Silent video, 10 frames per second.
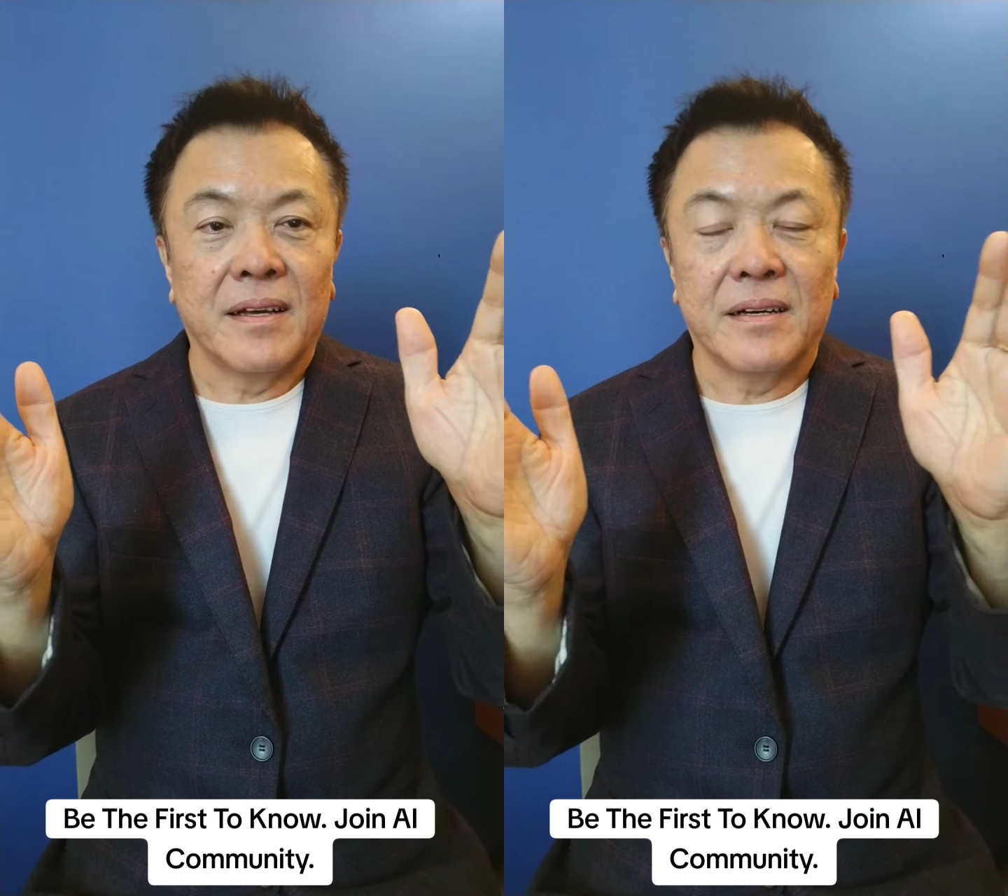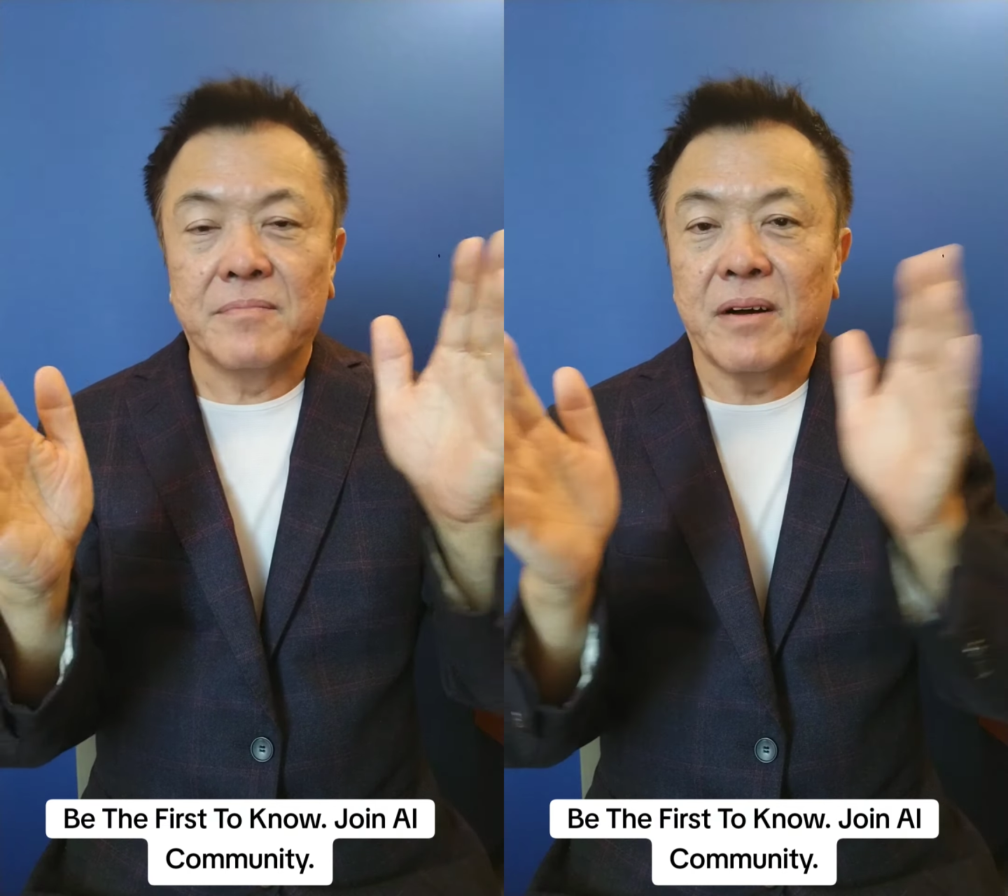
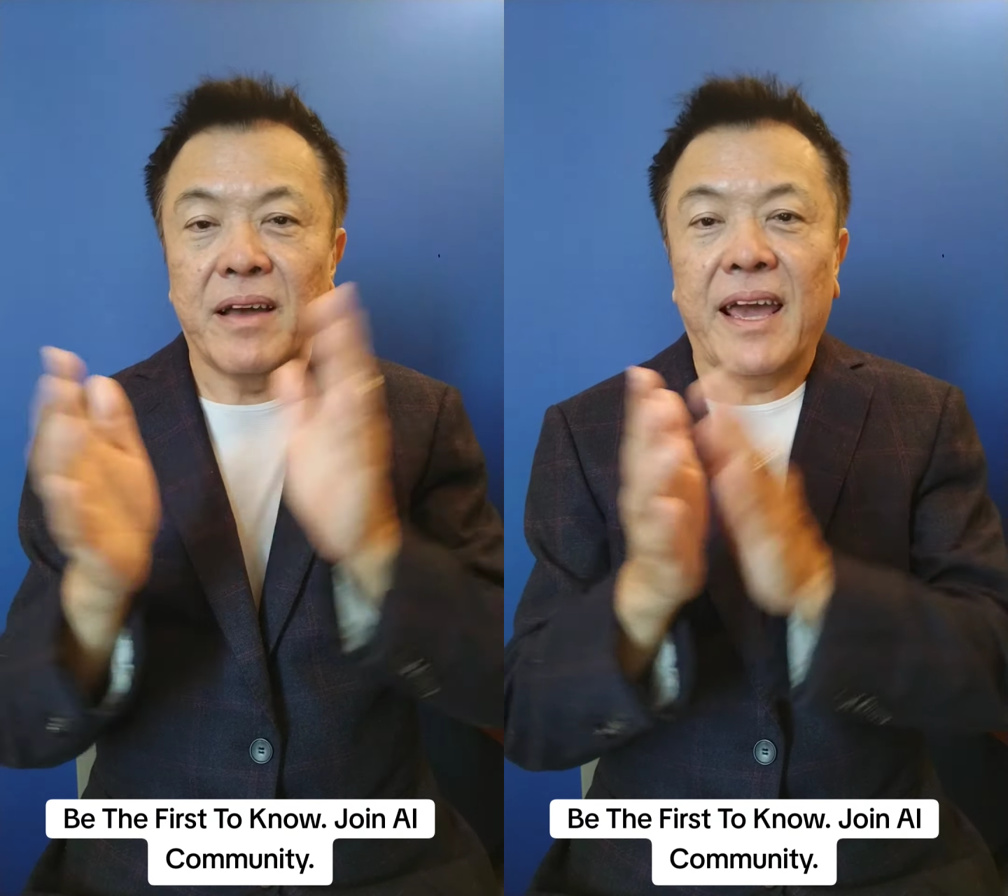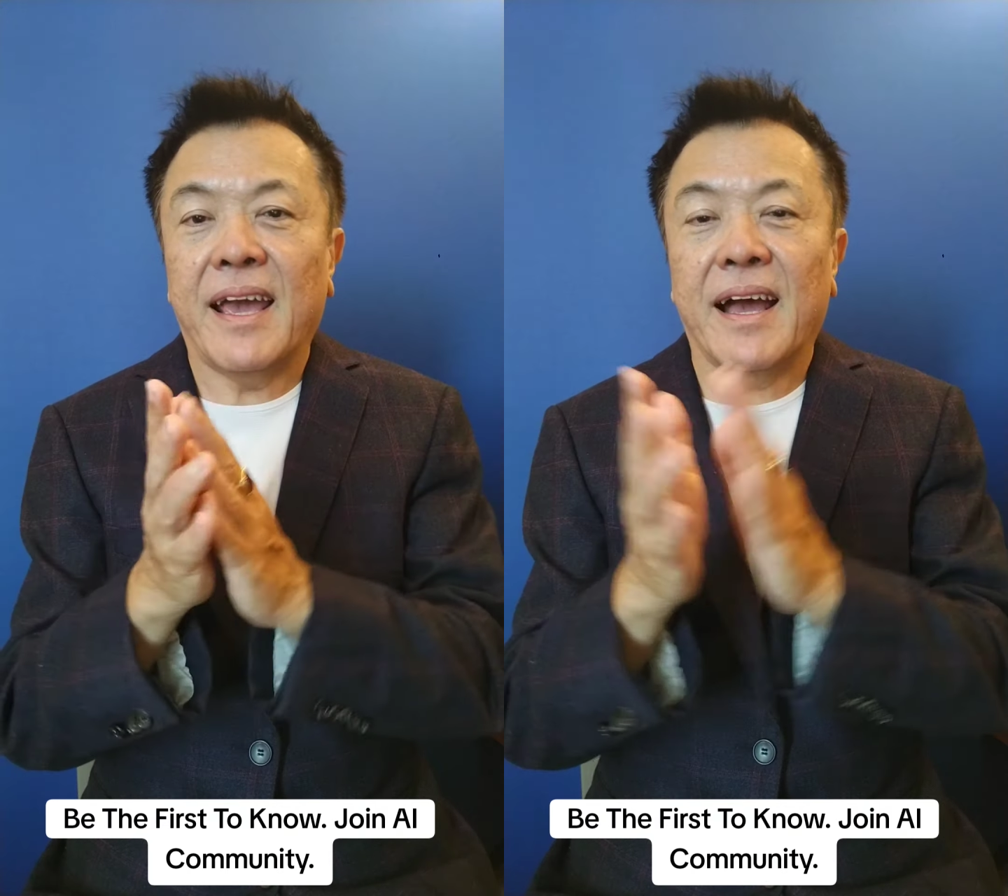
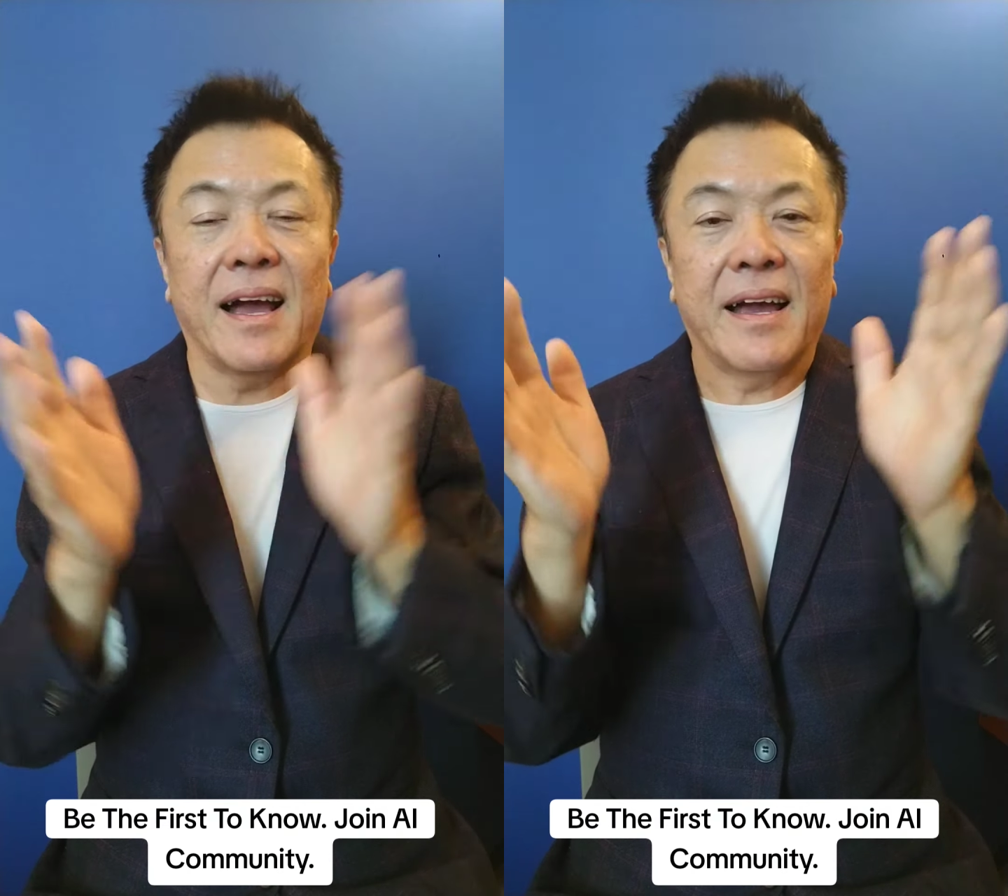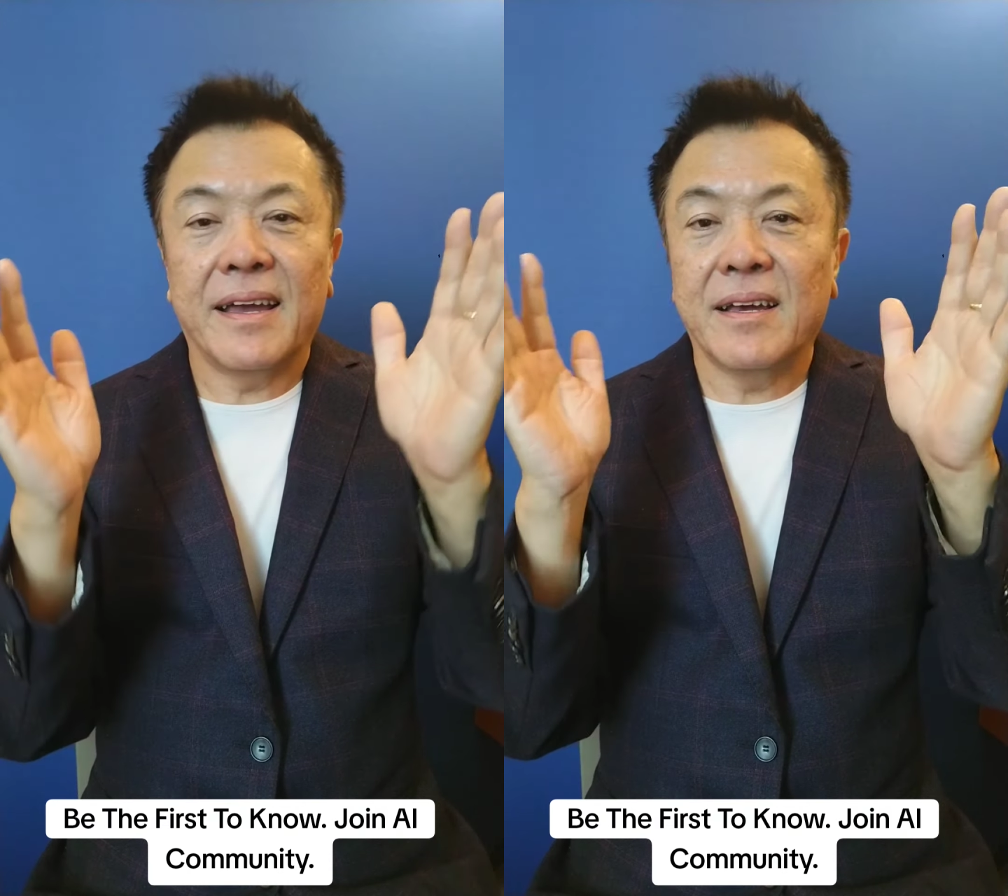about
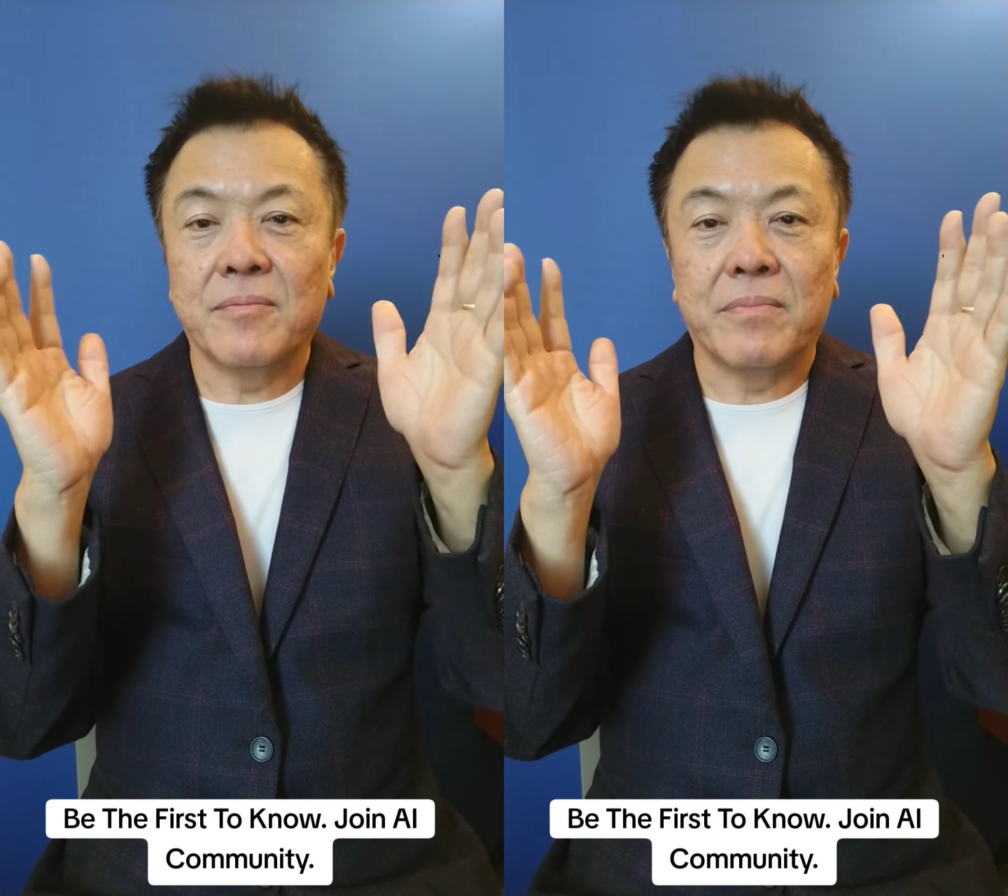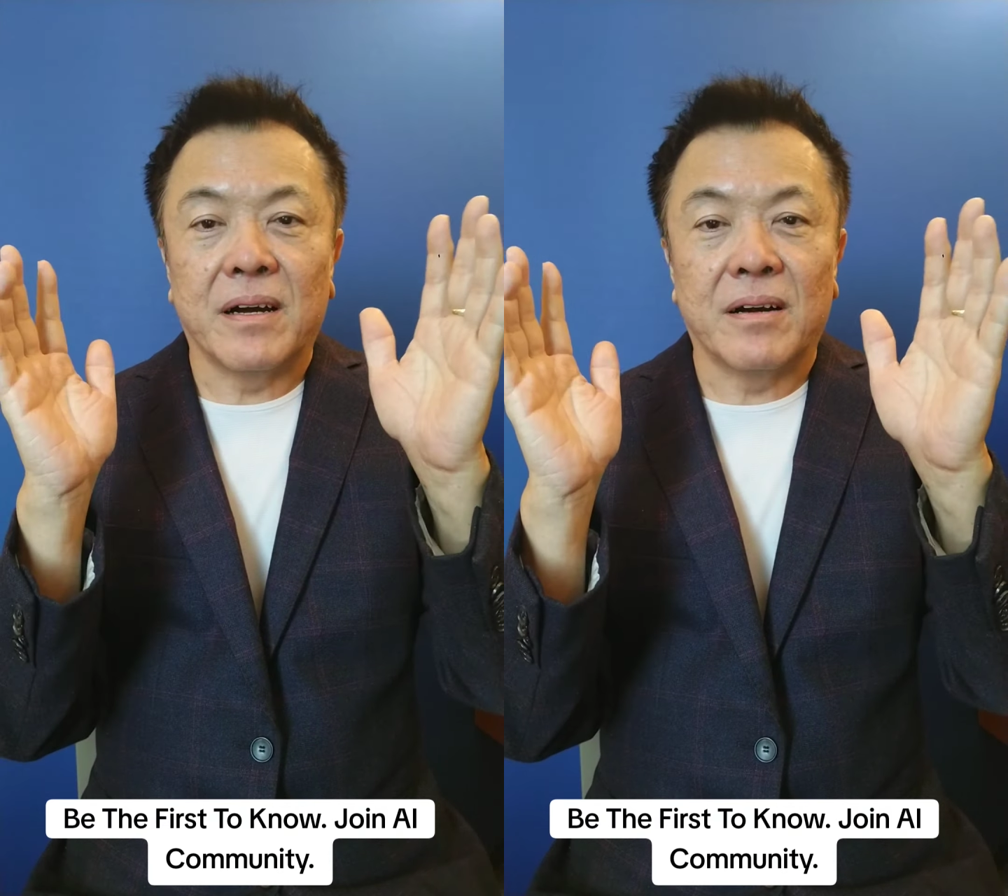AI,
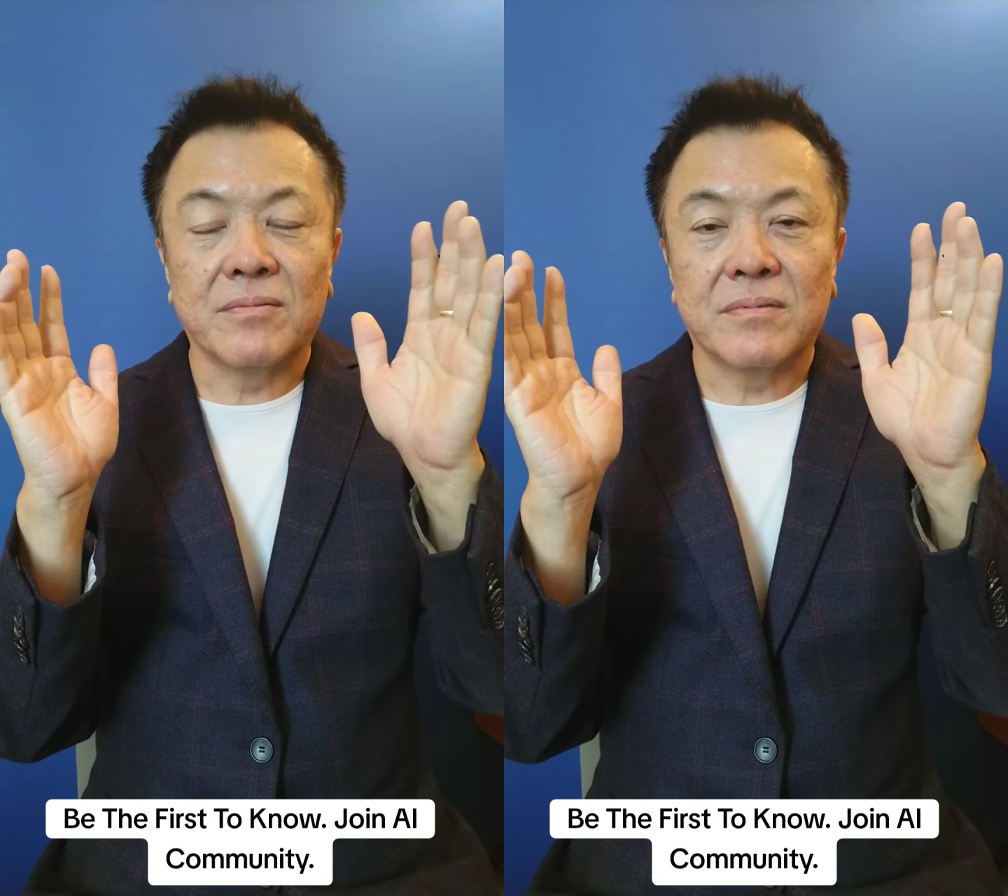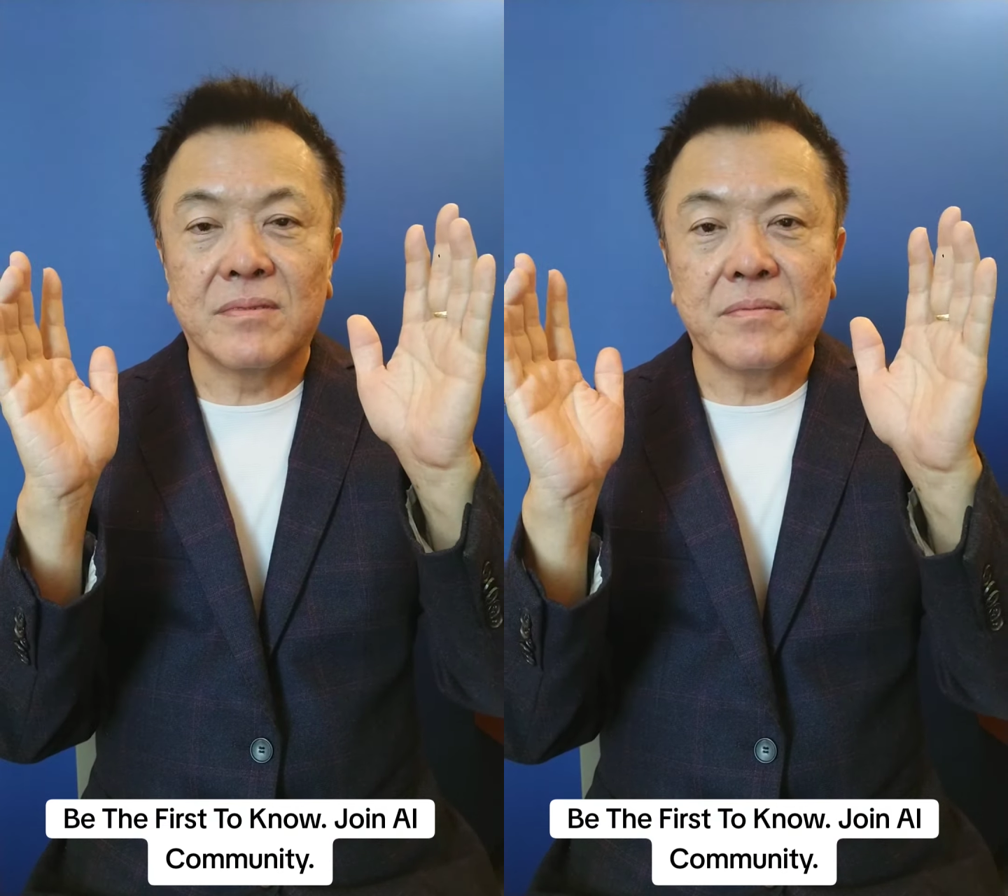about